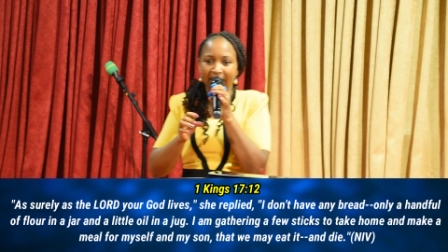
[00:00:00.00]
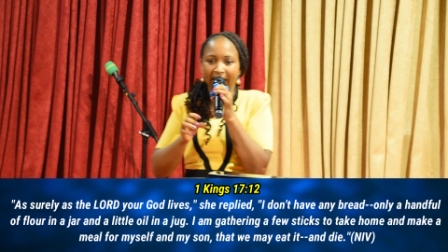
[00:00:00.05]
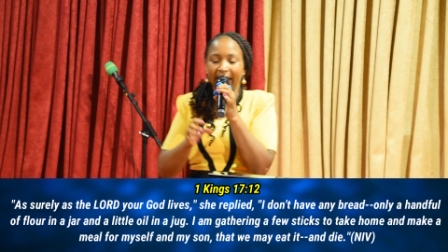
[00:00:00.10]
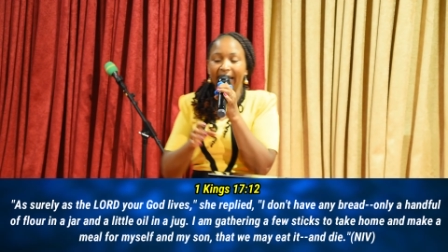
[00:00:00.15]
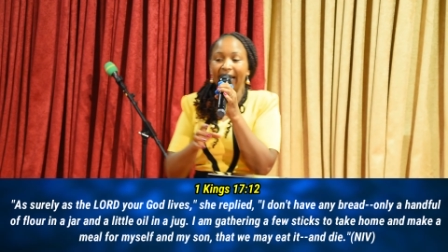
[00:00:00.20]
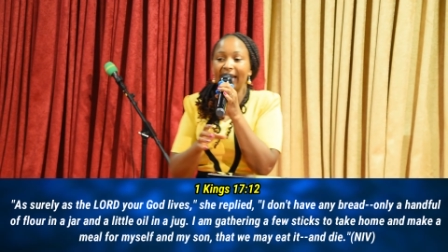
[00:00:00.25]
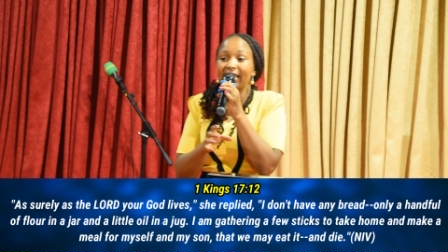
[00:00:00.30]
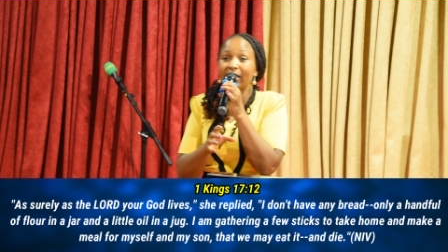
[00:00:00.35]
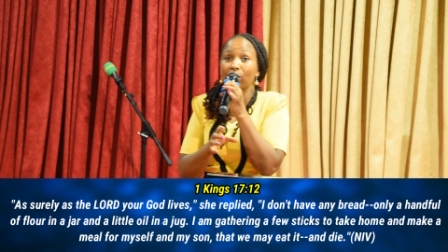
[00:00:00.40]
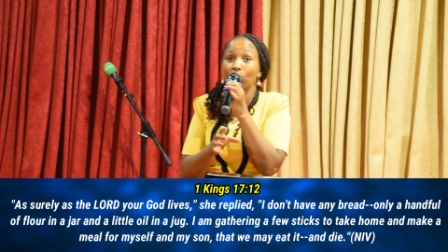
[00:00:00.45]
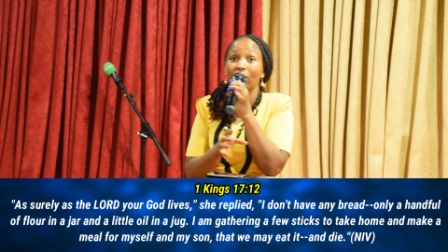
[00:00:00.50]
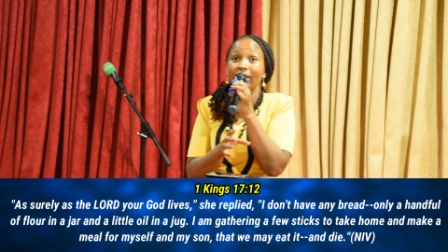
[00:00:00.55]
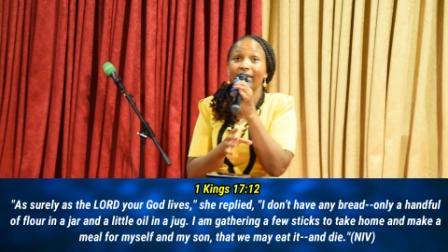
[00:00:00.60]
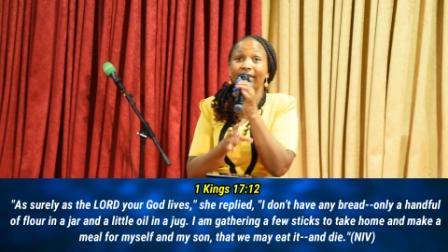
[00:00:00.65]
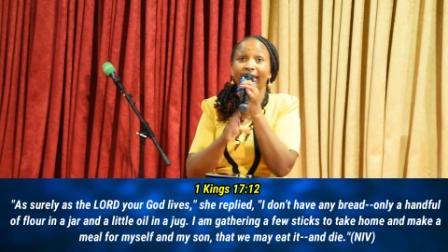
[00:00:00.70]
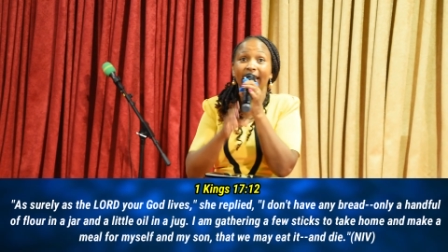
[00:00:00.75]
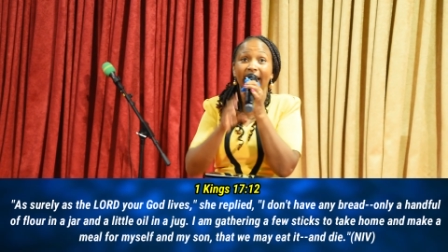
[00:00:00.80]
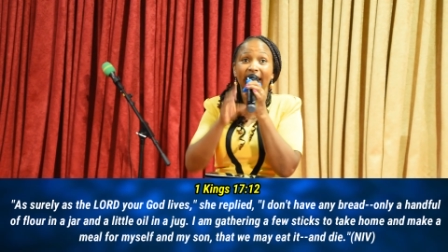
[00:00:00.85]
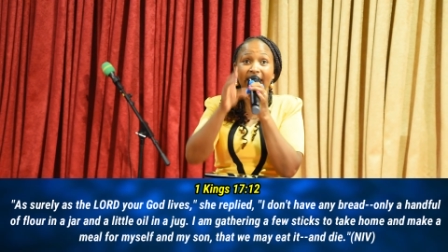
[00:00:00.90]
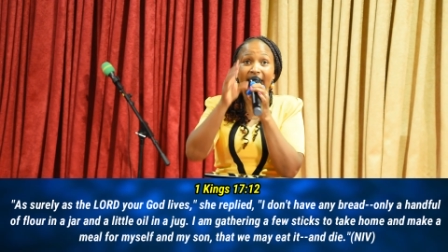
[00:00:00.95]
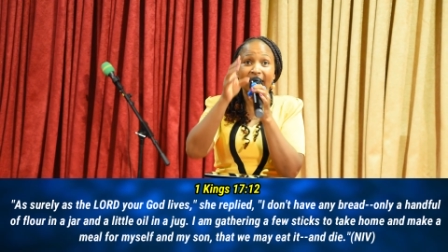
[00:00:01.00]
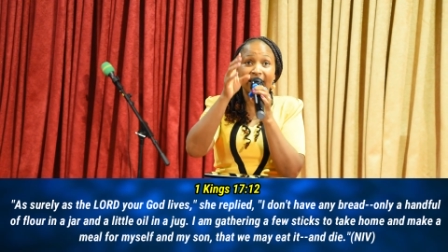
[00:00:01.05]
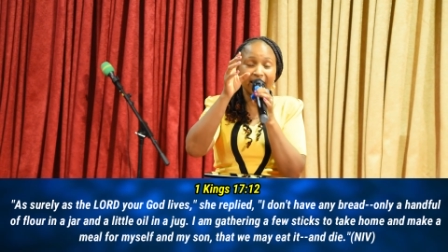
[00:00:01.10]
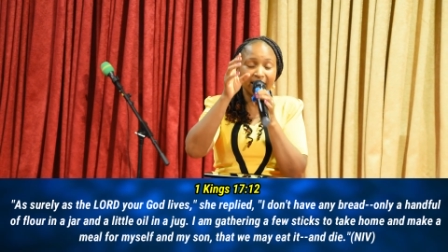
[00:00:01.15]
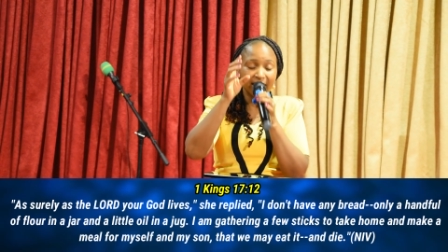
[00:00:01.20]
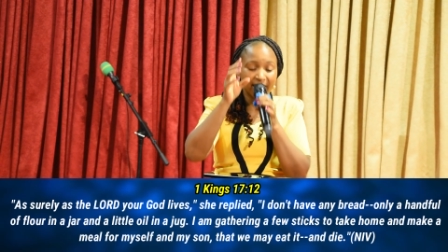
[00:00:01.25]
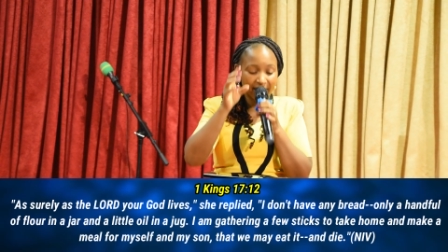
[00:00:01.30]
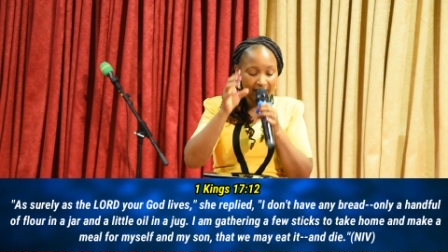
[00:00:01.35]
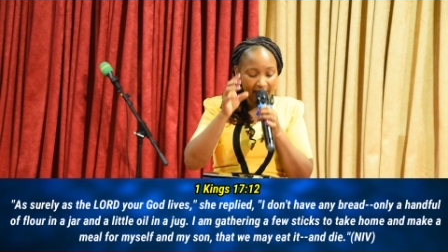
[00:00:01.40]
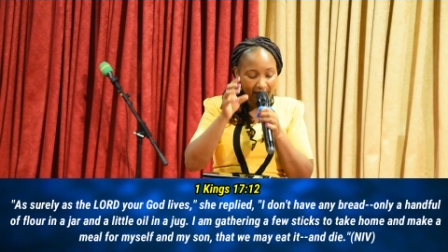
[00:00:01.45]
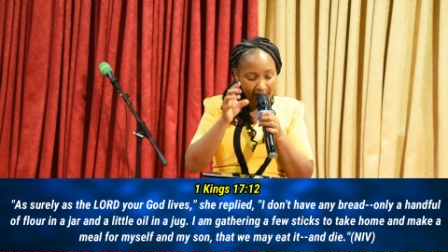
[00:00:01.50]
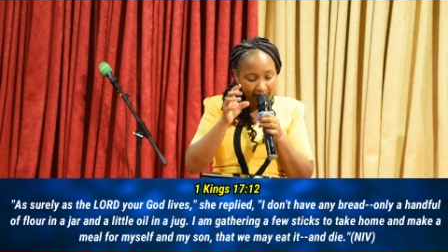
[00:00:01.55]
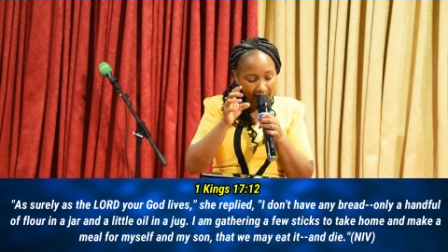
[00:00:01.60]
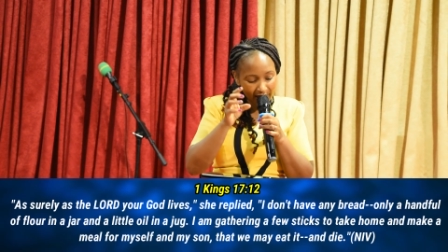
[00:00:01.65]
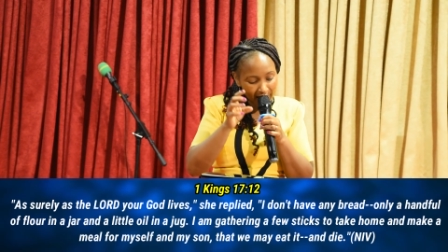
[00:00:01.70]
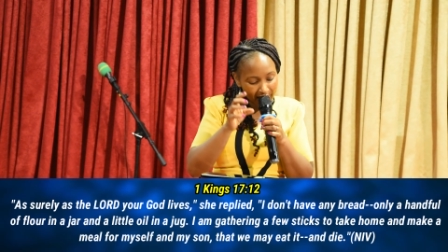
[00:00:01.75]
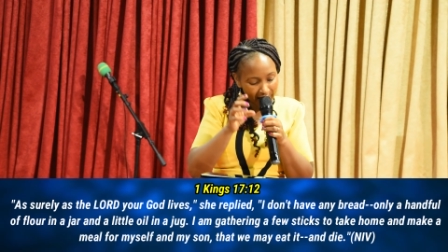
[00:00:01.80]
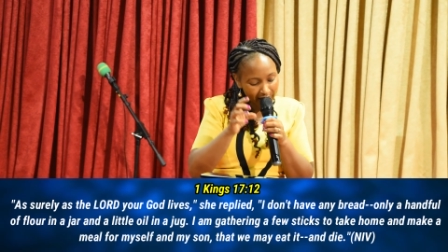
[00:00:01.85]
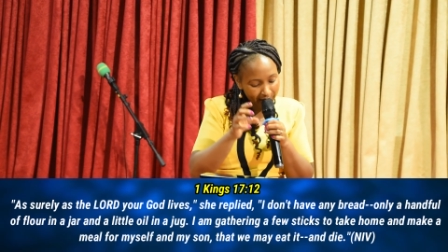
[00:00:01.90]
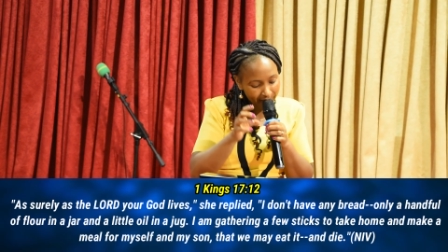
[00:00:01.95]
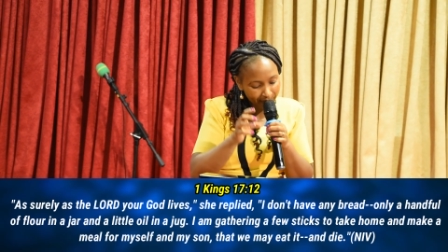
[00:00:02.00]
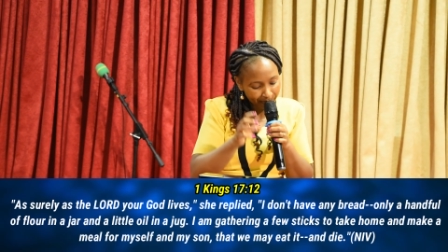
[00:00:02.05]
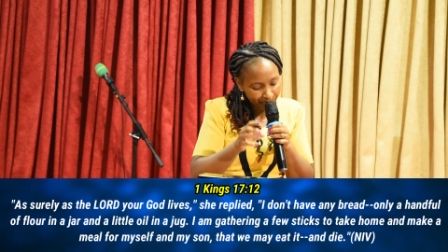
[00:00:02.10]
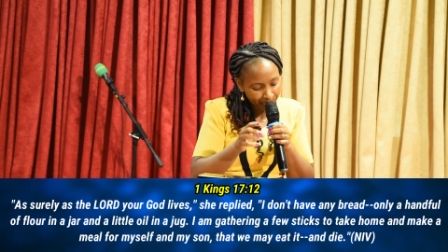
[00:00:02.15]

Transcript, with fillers: And she was telling uh,